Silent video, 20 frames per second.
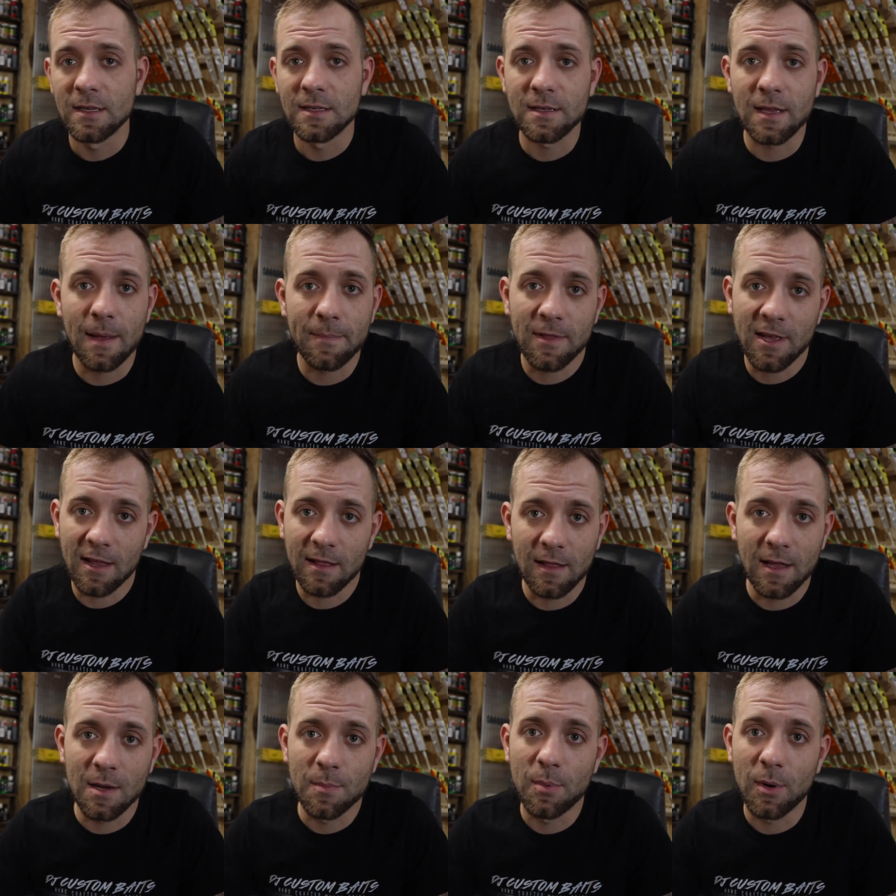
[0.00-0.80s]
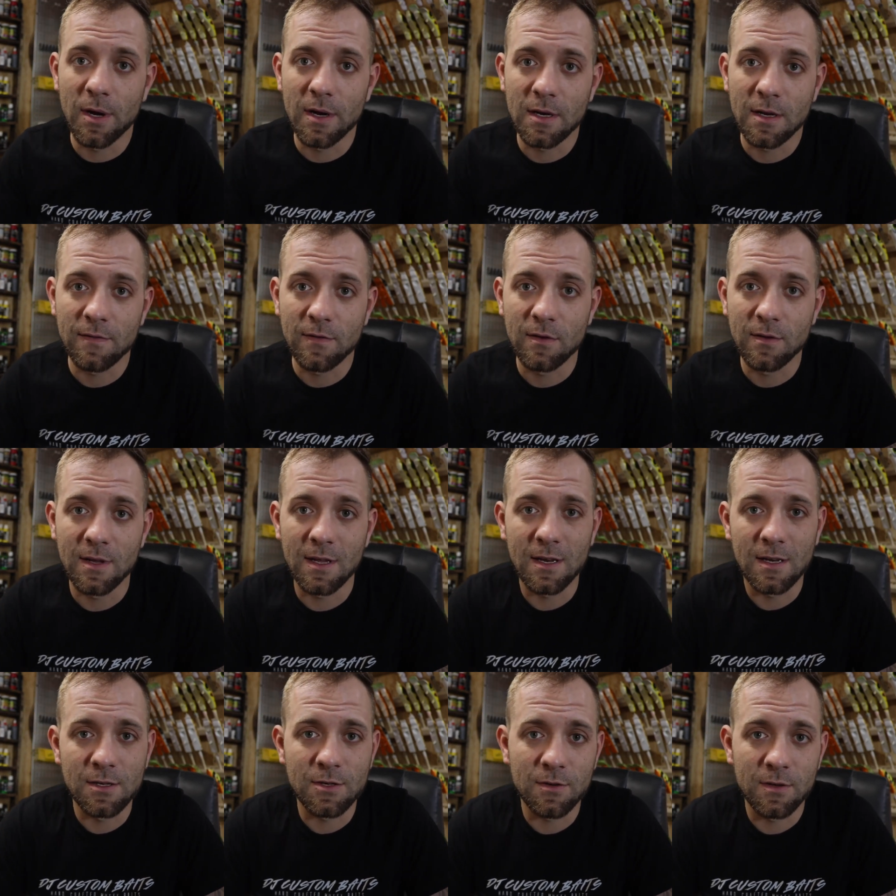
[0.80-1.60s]
Slap that like button if you
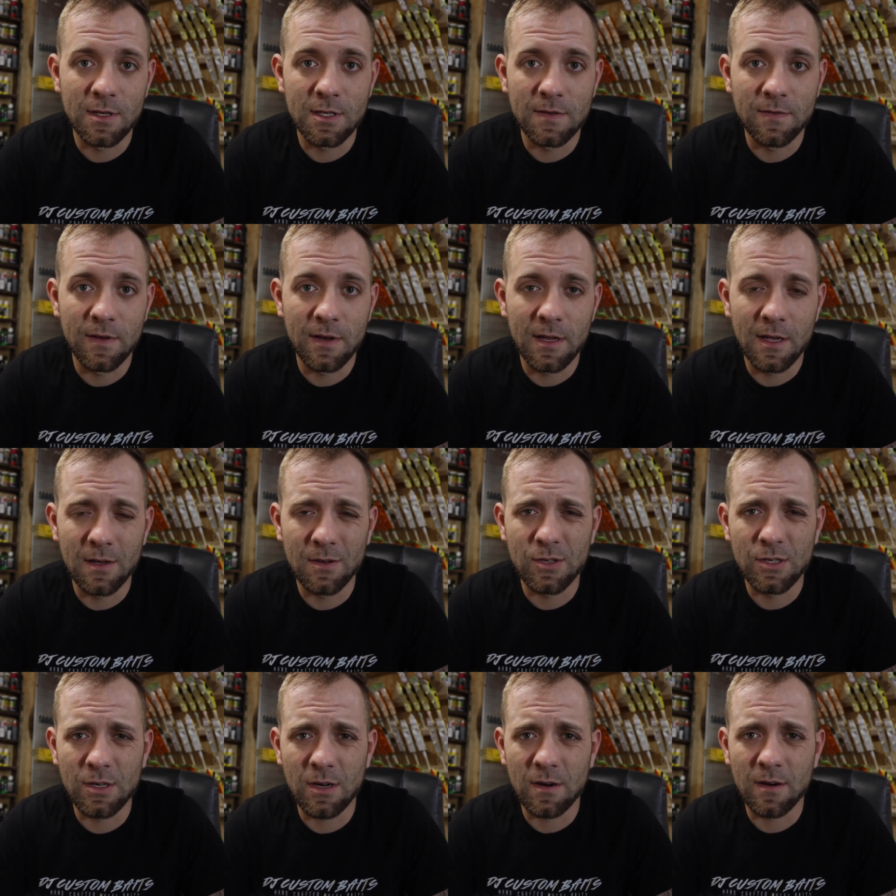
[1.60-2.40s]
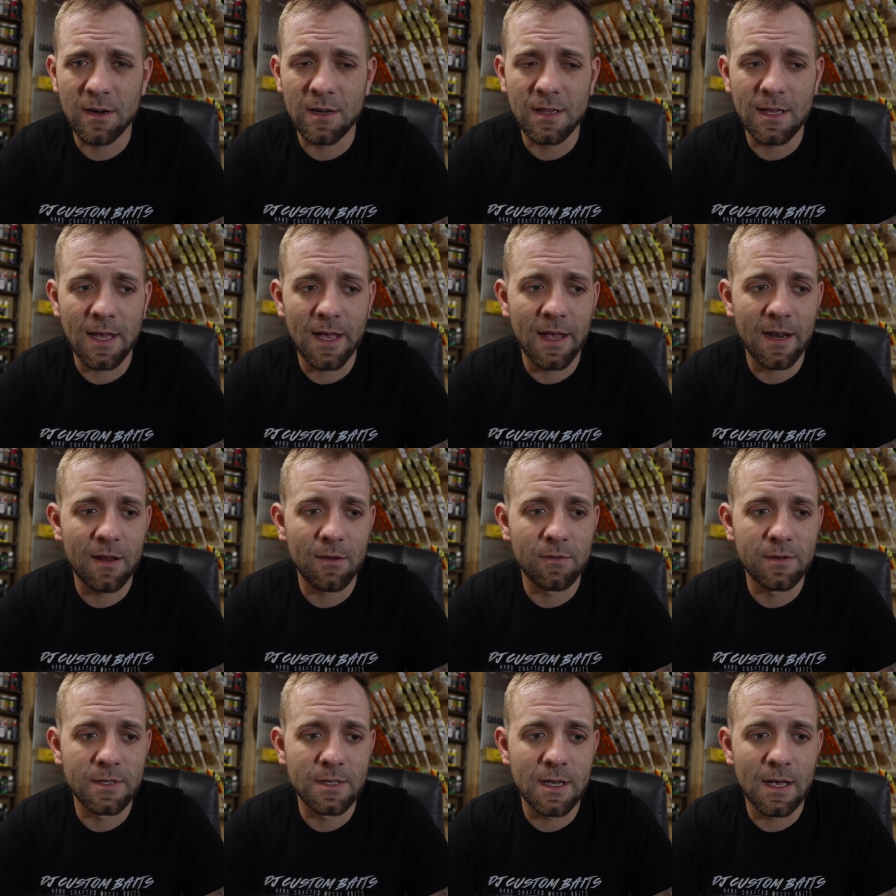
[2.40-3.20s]
did enjoy this video. Sorry that
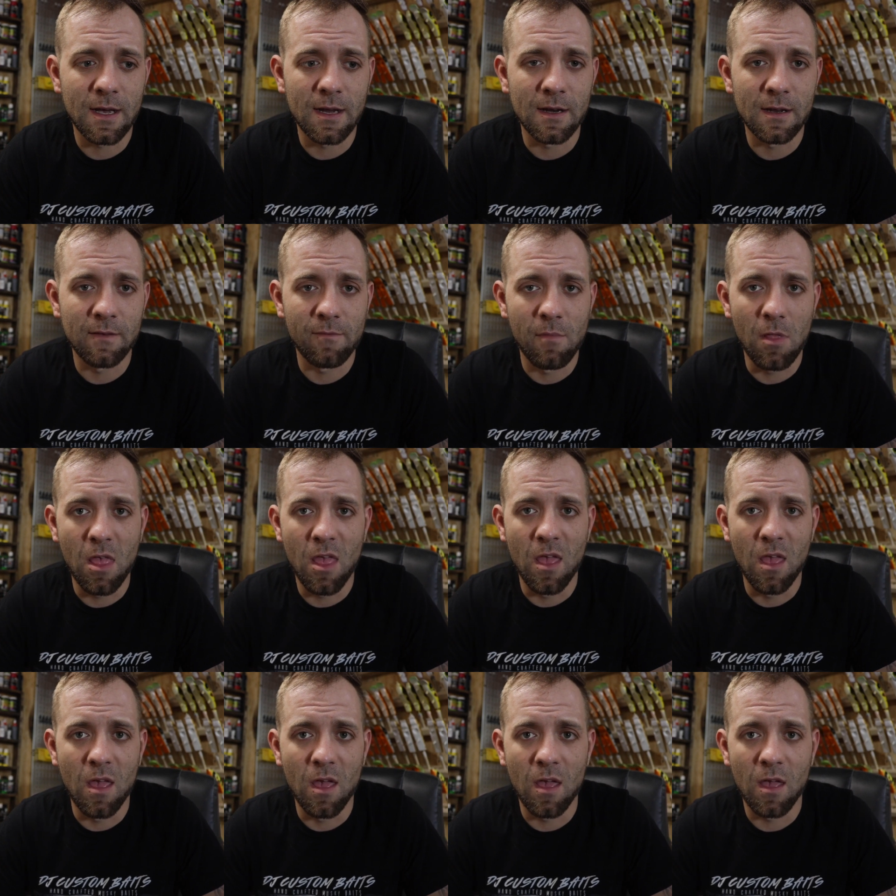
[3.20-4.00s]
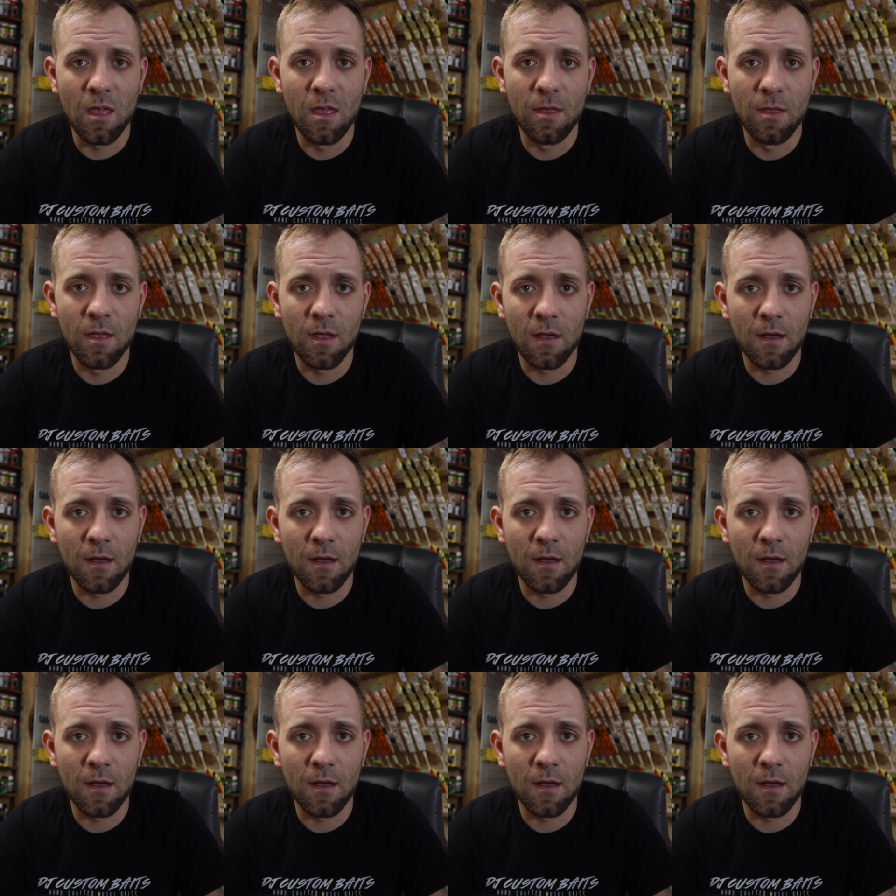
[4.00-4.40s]
it was kind of meh.